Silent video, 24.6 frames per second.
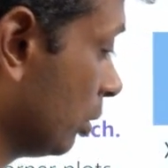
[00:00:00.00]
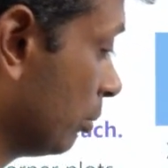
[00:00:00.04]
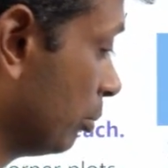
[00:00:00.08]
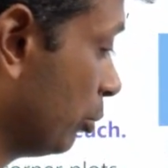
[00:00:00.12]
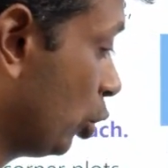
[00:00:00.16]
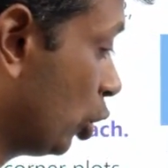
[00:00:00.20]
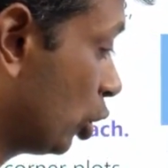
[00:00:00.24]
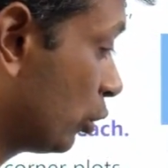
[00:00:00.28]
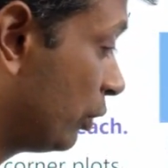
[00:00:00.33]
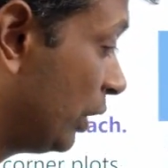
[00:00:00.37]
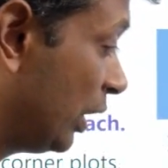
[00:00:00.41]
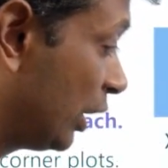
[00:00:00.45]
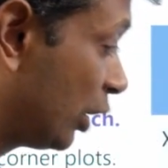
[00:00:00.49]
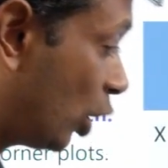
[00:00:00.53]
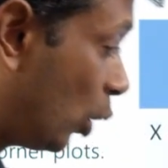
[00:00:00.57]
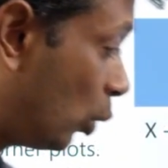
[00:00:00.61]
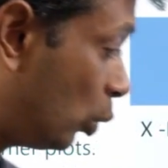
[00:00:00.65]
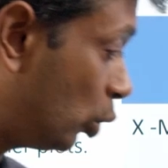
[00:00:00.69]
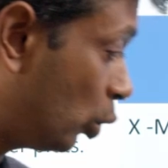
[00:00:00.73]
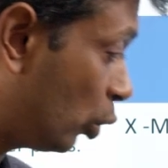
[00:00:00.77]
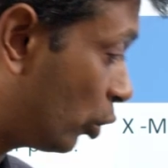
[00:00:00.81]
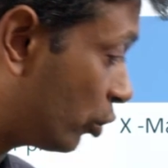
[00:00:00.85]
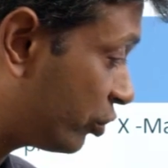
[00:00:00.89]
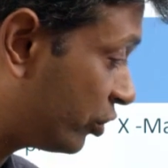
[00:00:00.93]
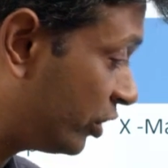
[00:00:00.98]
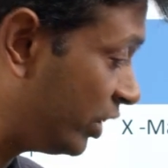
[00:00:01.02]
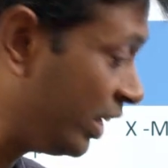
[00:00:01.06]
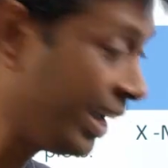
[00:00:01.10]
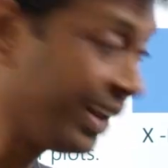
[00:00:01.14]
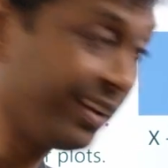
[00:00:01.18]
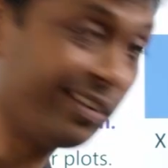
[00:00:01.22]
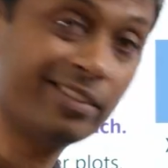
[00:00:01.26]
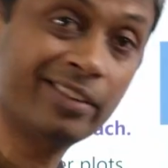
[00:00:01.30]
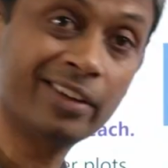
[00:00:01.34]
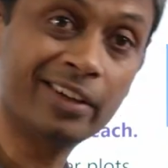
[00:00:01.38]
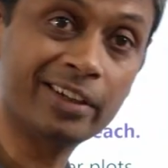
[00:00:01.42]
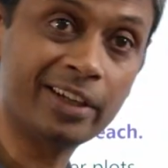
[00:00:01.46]
because we'll now know C
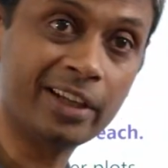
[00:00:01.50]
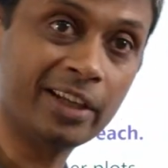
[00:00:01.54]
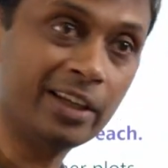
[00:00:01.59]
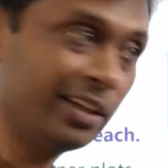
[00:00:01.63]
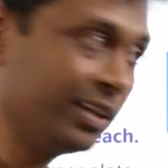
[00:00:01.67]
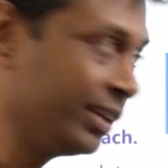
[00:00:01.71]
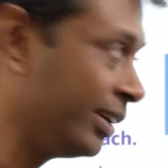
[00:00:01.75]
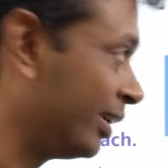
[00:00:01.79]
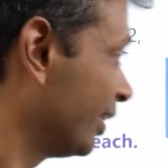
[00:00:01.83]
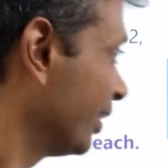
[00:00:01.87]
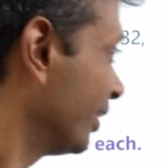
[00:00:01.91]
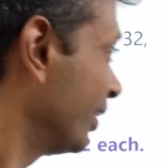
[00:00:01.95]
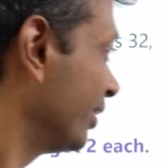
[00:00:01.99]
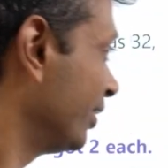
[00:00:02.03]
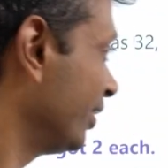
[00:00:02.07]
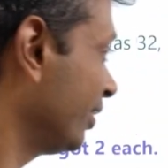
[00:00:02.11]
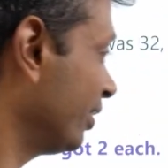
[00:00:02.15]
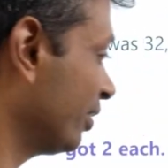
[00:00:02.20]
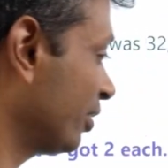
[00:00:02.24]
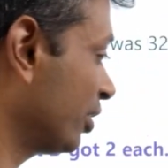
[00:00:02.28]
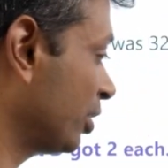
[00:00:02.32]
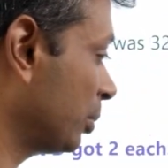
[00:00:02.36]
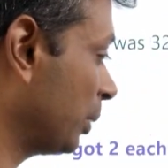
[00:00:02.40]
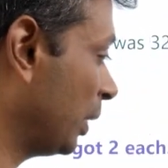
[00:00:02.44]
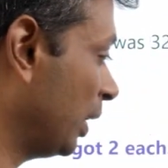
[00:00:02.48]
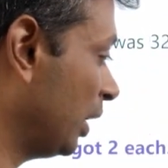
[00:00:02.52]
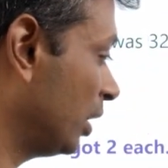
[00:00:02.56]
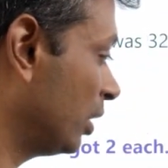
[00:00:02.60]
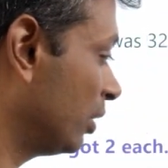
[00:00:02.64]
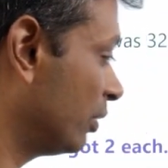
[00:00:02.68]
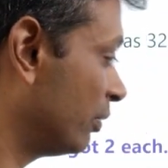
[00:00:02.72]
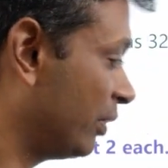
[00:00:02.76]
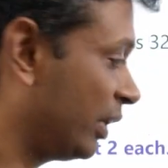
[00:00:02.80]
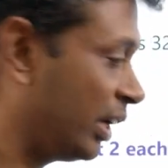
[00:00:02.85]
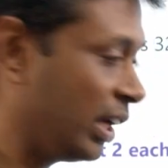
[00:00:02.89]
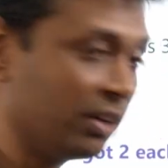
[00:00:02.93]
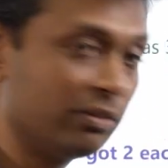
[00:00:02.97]
has 30. This is 12.
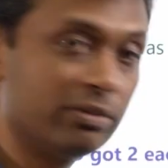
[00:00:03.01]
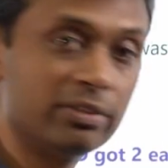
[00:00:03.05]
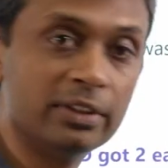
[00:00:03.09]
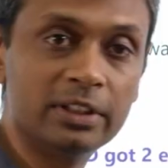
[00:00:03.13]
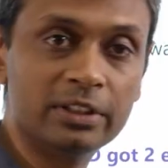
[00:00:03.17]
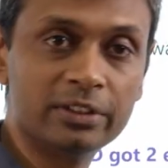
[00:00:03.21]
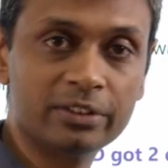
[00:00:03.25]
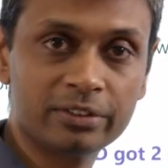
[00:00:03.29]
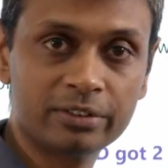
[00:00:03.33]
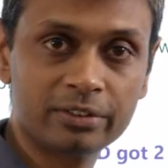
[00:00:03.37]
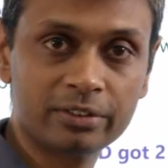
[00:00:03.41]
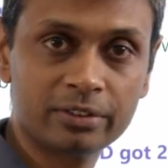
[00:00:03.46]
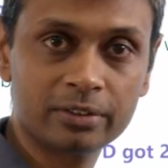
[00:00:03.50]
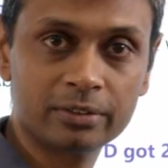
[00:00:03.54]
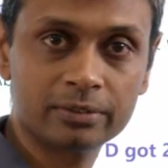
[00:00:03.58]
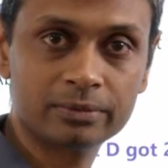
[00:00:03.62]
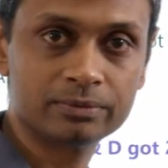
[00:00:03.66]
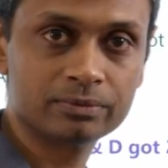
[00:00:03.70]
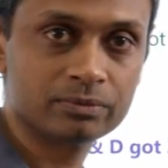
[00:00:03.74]
We can fill this.